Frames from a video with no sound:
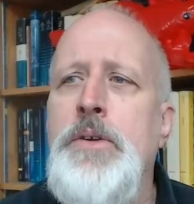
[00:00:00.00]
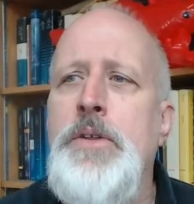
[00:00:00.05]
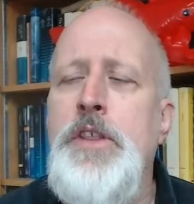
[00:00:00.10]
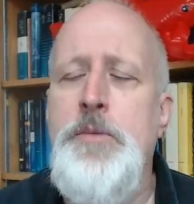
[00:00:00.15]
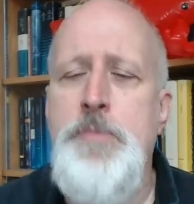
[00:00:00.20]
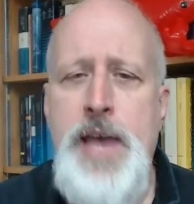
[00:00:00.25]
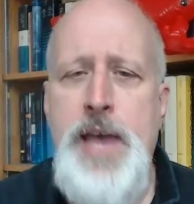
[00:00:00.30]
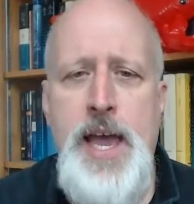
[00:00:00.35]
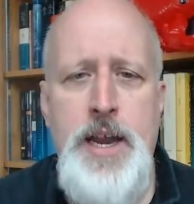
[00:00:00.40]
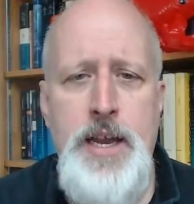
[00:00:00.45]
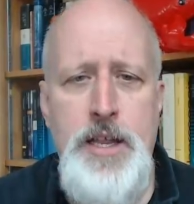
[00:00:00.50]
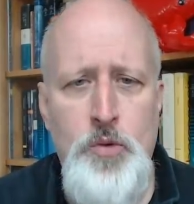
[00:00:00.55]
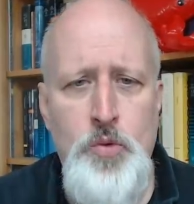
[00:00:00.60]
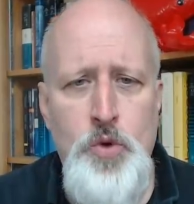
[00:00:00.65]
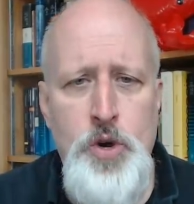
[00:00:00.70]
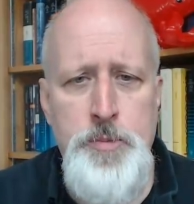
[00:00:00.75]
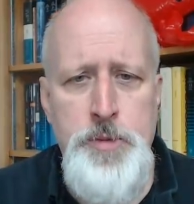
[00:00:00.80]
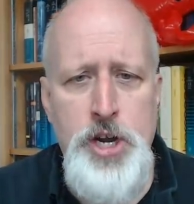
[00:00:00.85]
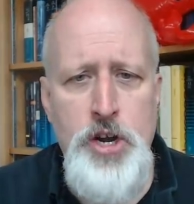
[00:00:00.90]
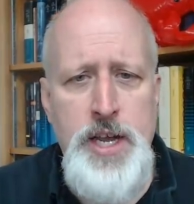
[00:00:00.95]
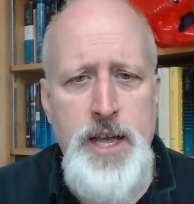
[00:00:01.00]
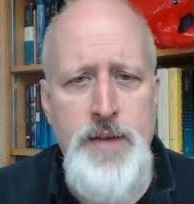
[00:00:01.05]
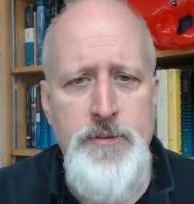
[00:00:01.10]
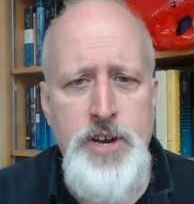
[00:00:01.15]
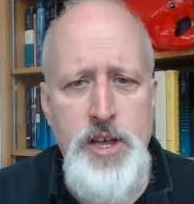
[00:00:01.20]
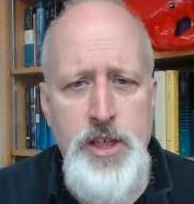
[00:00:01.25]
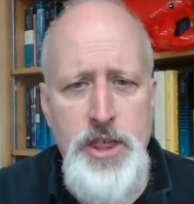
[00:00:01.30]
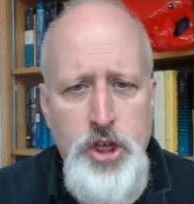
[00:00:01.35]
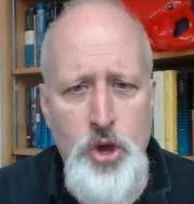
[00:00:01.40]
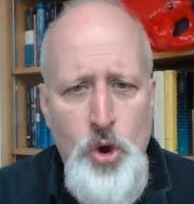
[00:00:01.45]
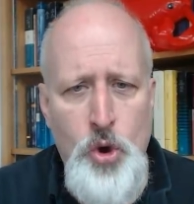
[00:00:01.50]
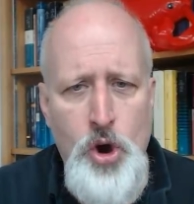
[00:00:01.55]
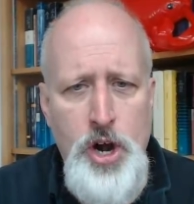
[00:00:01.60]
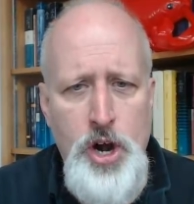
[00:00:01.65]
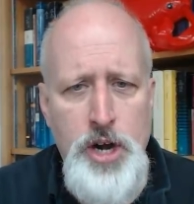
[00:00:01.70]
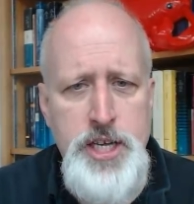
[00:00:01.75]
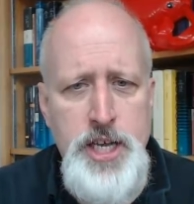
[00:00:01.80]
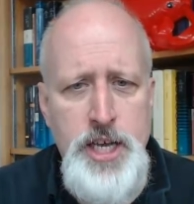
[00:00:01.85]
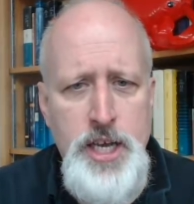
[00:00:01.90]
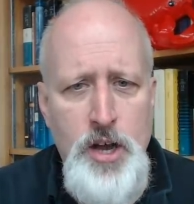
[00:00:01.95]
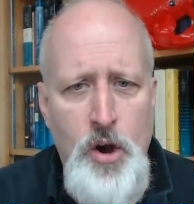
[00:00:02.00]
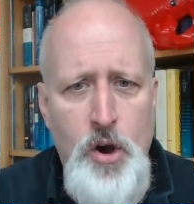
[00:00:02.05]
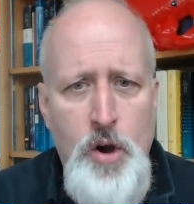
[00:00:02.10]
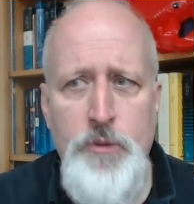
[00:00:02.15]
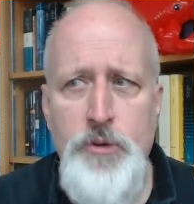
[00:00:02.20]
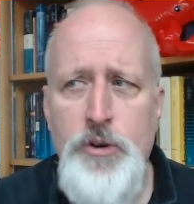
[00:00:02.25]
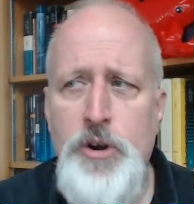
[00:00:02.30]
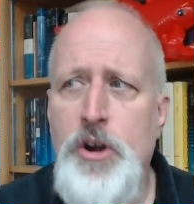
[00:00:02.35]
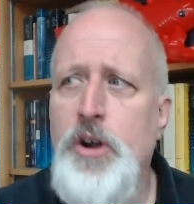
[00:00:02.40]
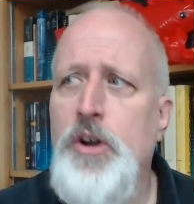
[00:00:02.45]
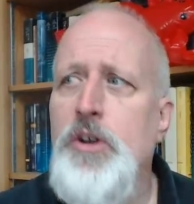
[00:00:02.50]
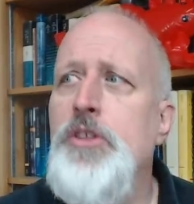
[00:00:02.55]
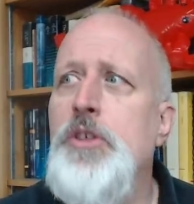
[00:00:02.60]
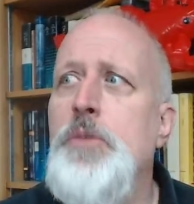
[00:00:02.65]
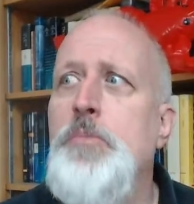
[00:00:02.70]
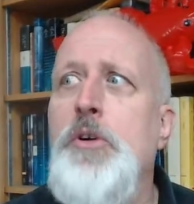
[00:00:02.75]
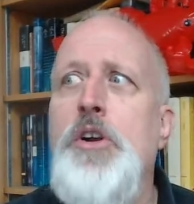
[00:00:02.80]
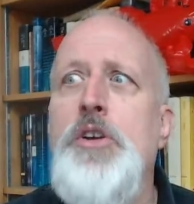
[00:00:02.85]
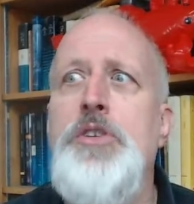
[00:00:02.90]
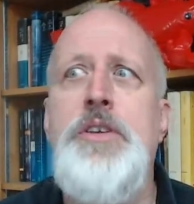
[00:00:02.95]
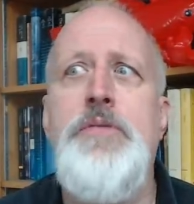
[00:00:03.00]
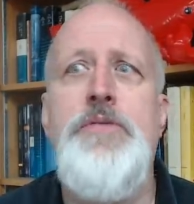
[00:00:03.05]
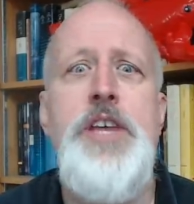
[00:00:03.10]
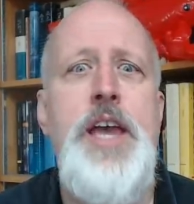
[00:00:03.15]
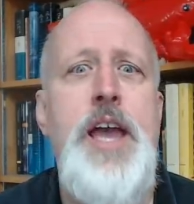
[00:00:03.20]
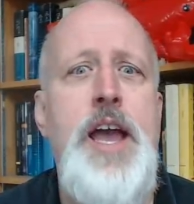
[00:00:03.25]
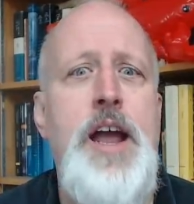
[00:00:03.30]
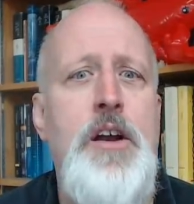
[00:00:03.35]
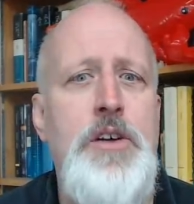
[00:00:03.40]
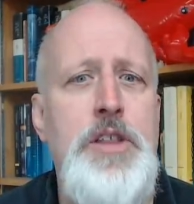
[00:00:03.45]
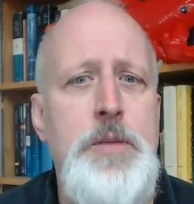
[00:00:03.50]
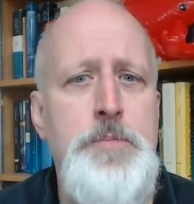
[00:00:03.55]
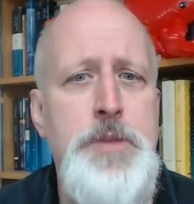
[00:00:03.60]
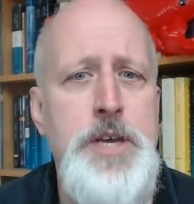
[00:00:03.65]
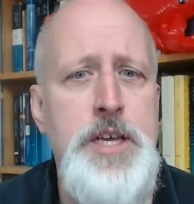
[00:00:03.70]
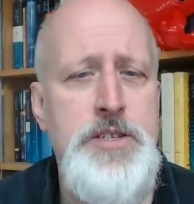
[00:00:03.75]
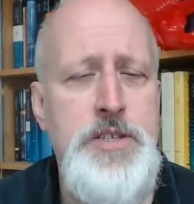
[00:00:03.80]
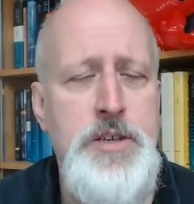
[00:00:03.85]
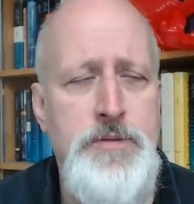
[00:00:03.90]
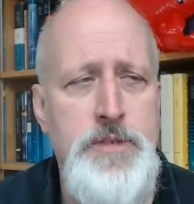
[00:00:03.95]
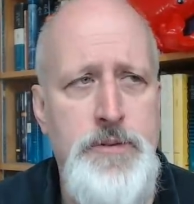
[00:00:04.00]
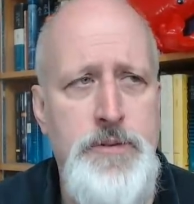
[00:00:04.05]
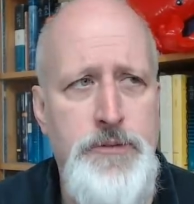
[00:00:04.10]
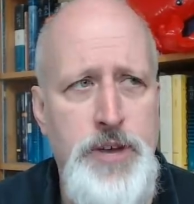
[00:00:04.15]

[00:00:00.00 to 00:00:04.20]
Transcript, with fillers: the man and the woman are given authority over the birds of the air and the beasts of the